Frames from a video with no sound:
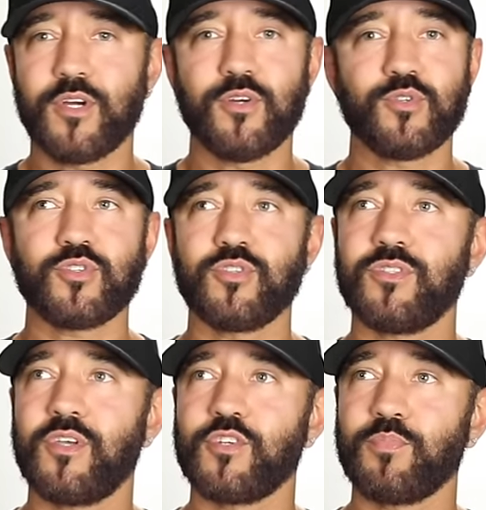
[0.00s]
there's
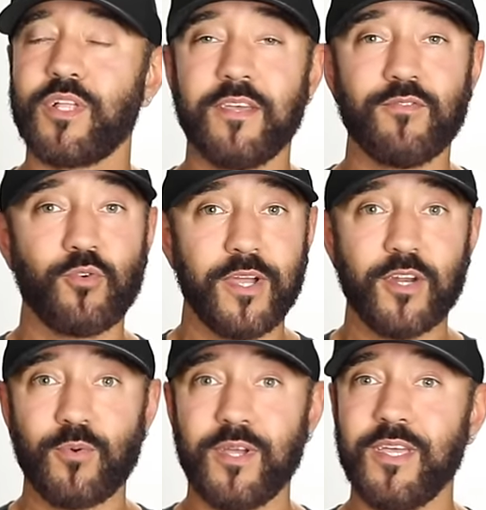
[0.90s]
there's plenty of
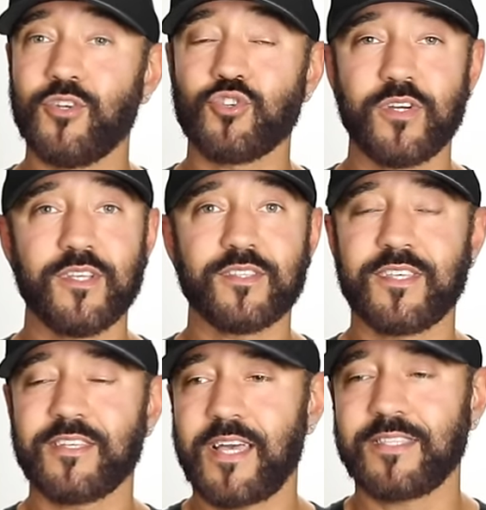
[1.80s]
greenery and trees and
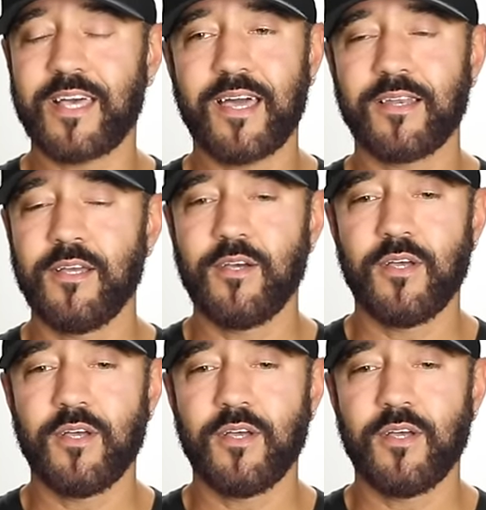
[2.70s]
things like that.